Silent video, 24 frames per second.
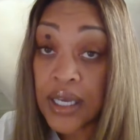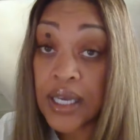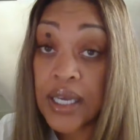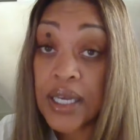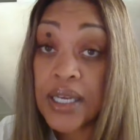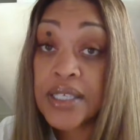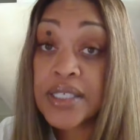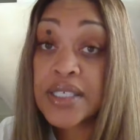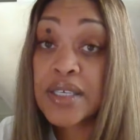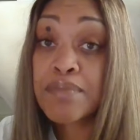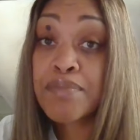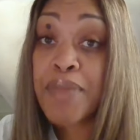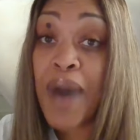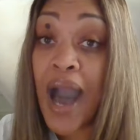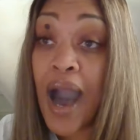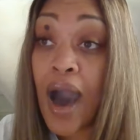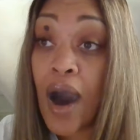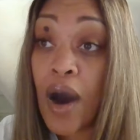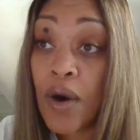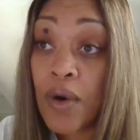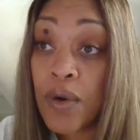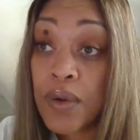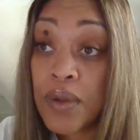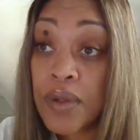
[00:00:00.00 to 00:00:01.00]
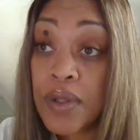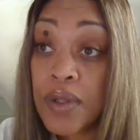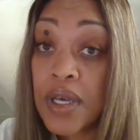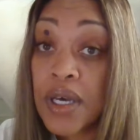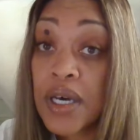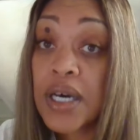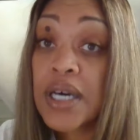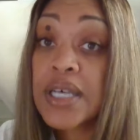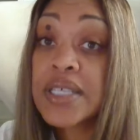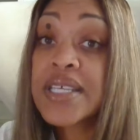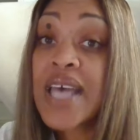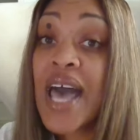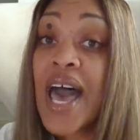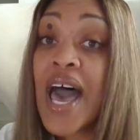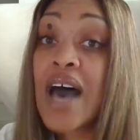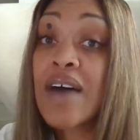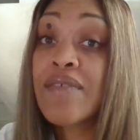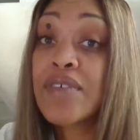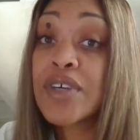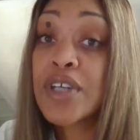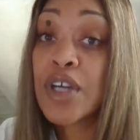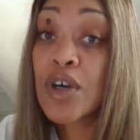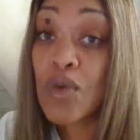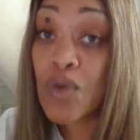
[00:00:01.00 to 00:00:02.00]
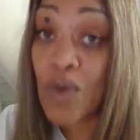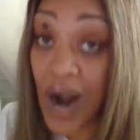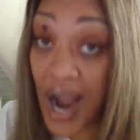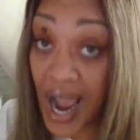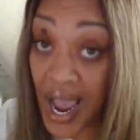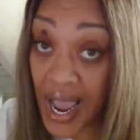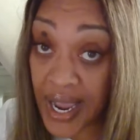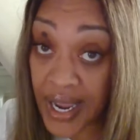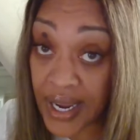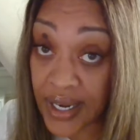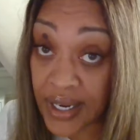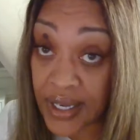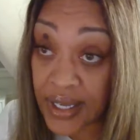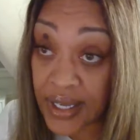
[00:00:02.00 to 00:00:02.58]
it is about us having a right